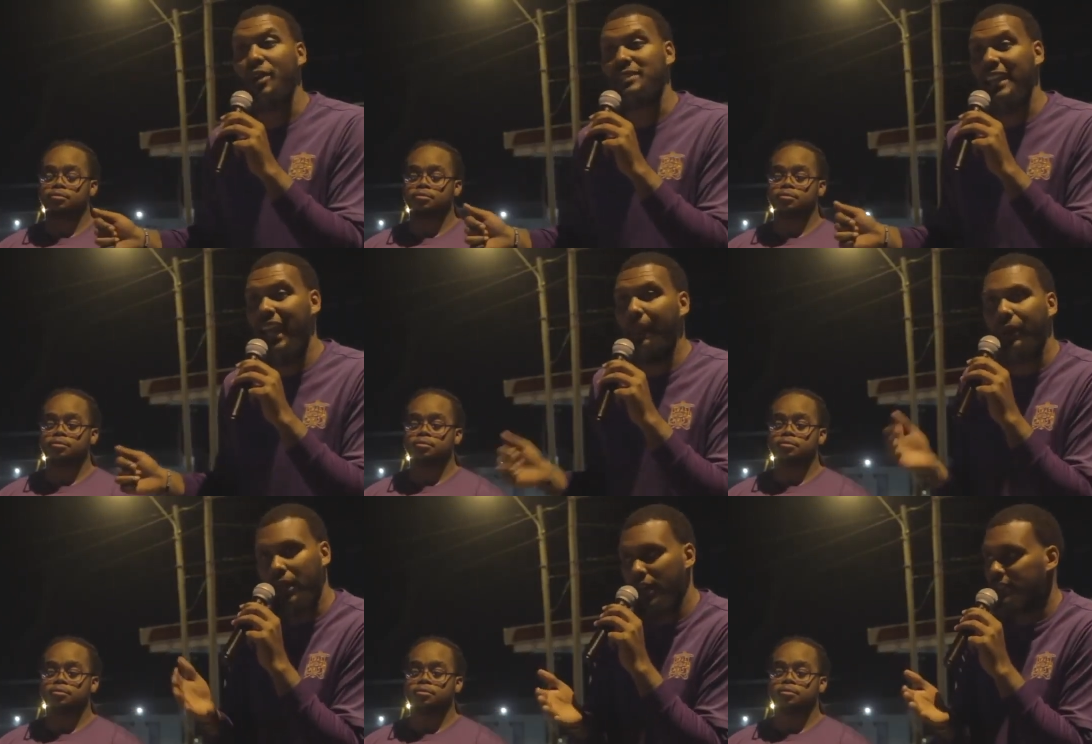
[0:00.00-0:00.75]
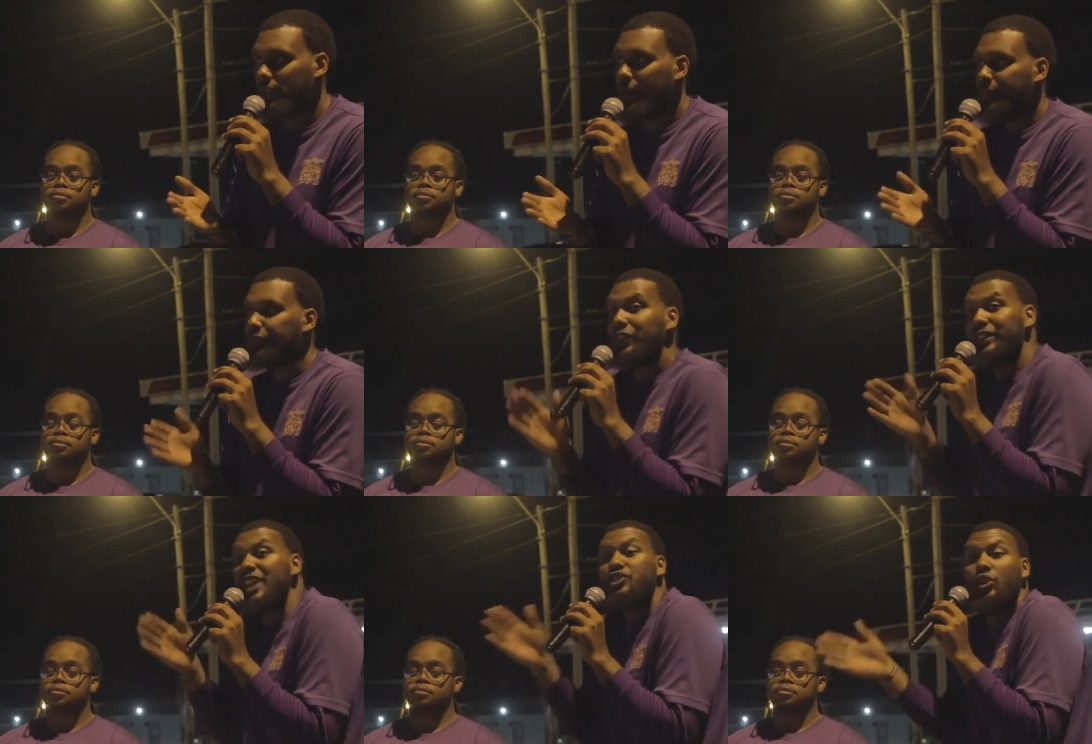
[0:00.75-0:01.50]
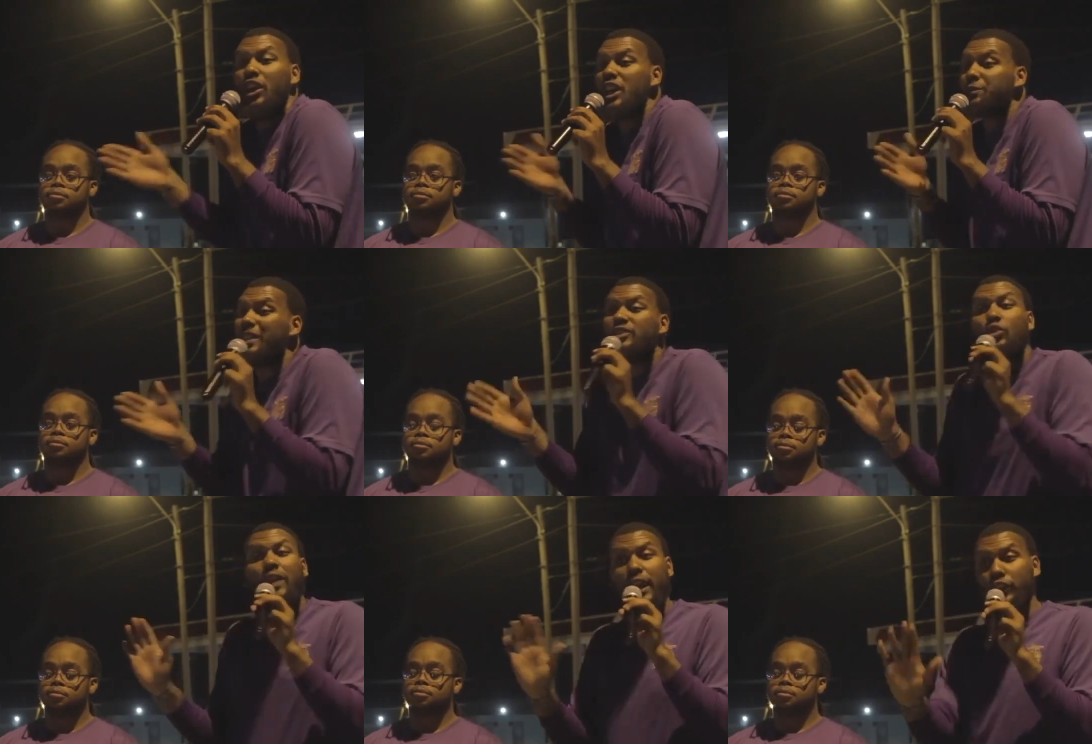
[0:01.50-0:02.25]
Speaker 1: You know what I'm saying? Because That's your
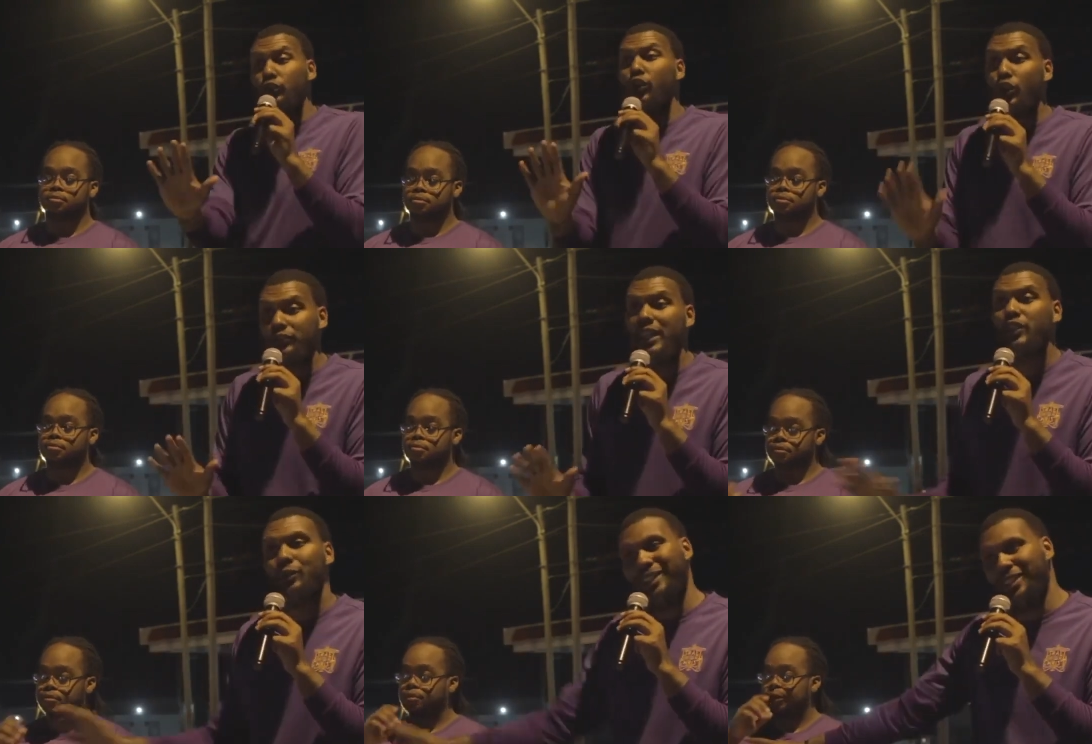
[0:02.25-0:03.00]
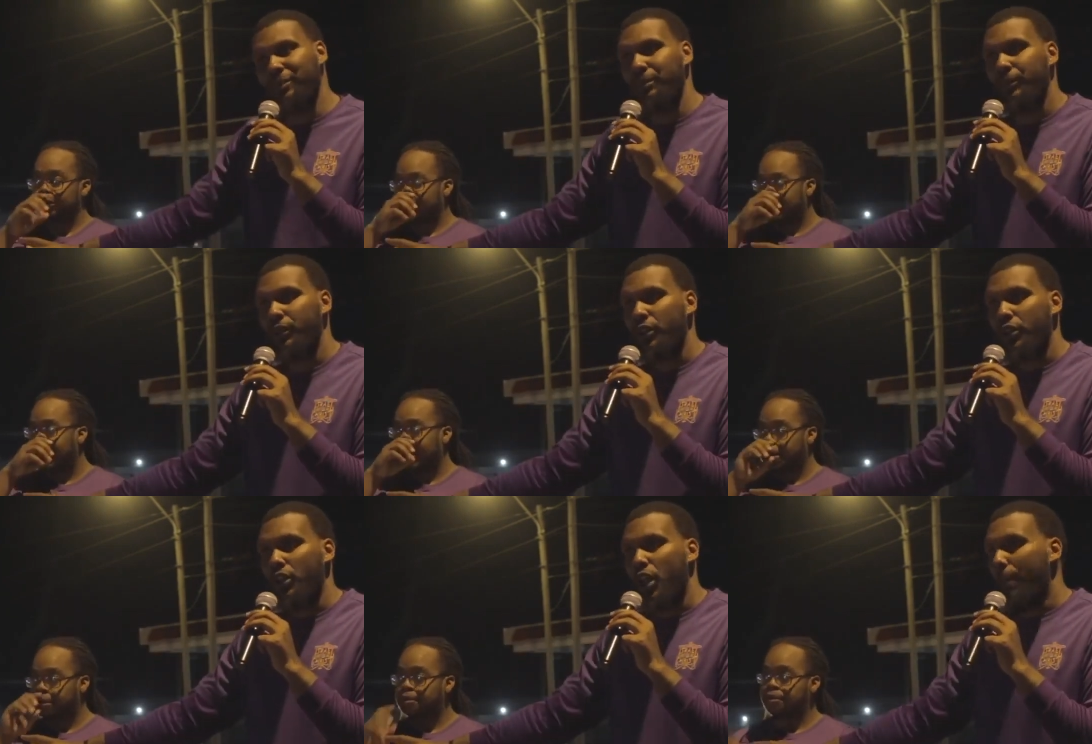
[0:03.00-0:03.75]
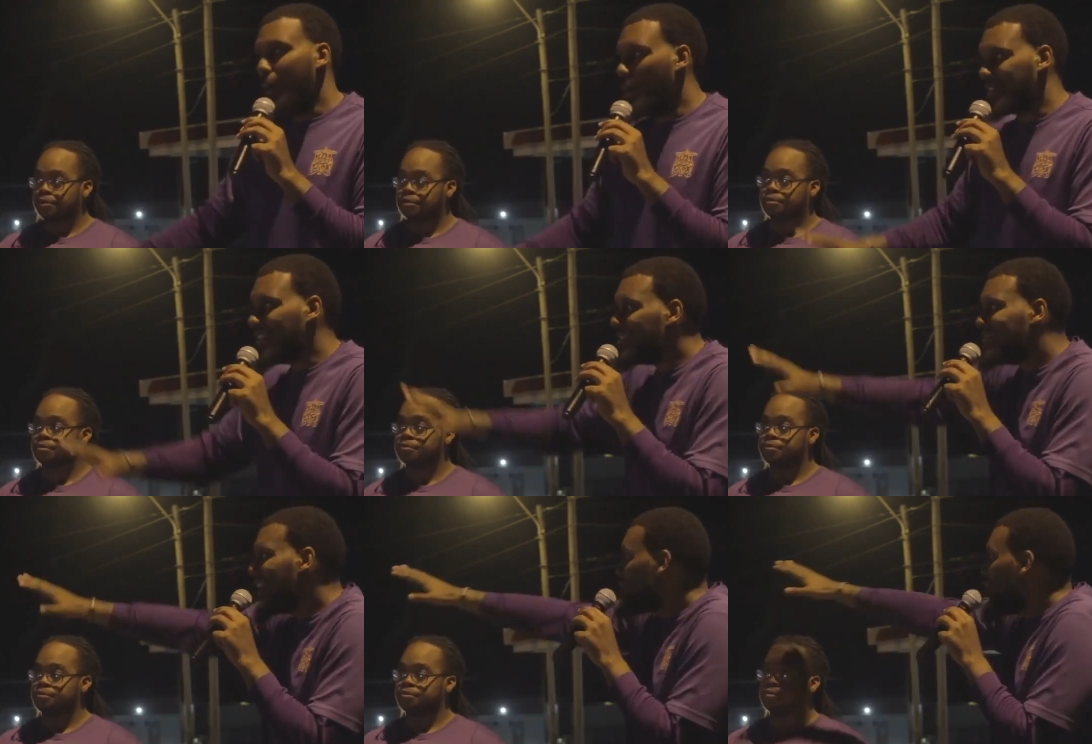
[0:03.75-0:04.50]
husband. It's okay to do those things with him. Right. But with
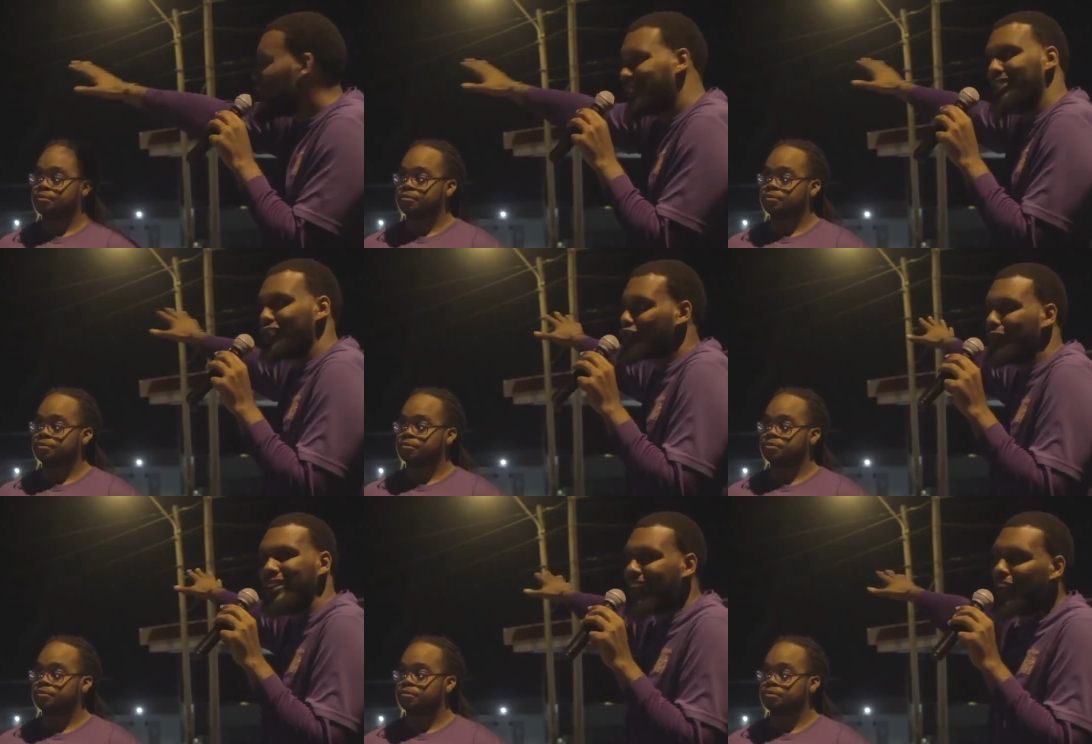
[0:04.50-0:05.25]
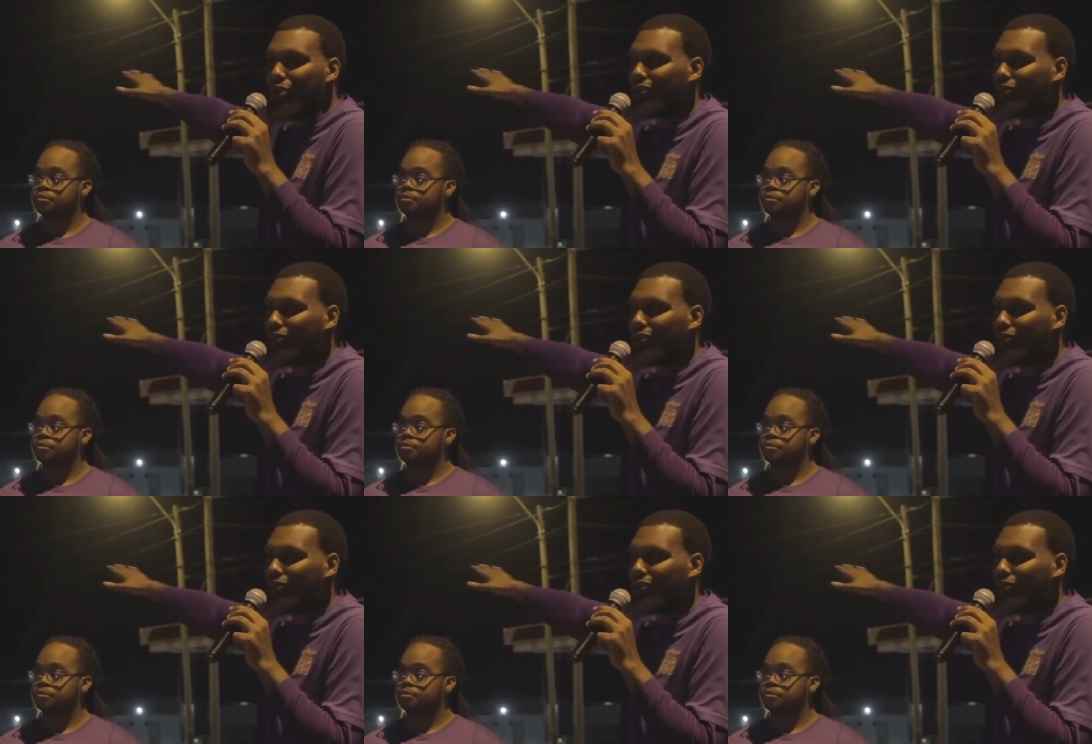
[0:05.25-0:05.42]
these Negroes in the street